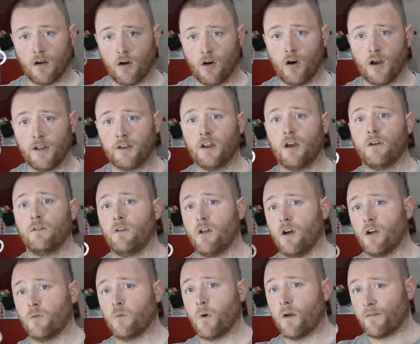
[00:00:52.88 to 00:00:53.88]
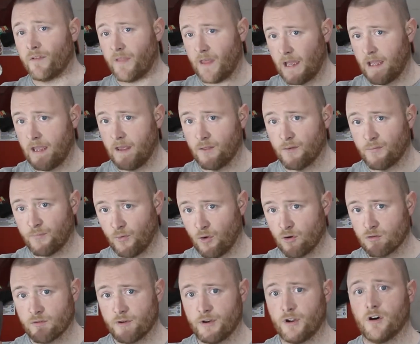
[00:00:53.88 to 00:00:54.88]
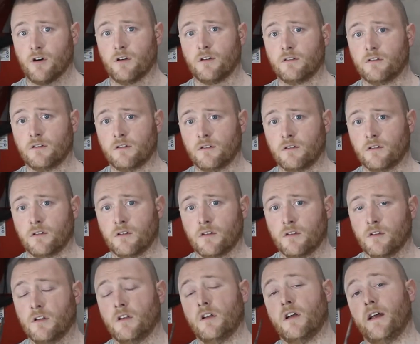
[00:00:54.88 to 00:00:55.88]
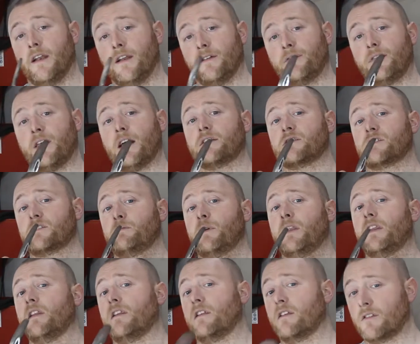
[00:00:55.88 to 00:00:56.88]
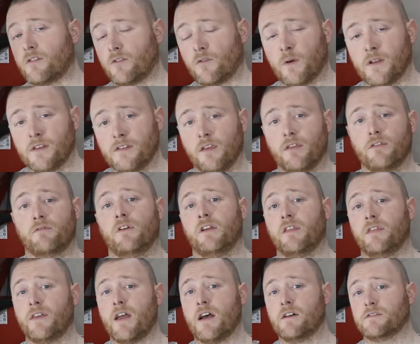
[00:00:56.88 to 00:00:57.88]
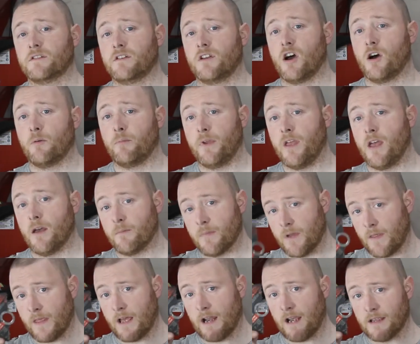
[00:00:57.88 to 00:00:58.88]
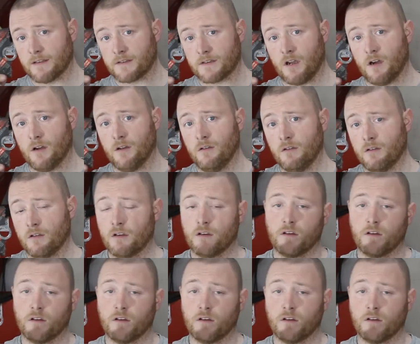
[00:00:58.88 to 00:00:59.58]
I don't know whether that hit the floor or not. And if that's spinning at 23,000 RPM and that lets go,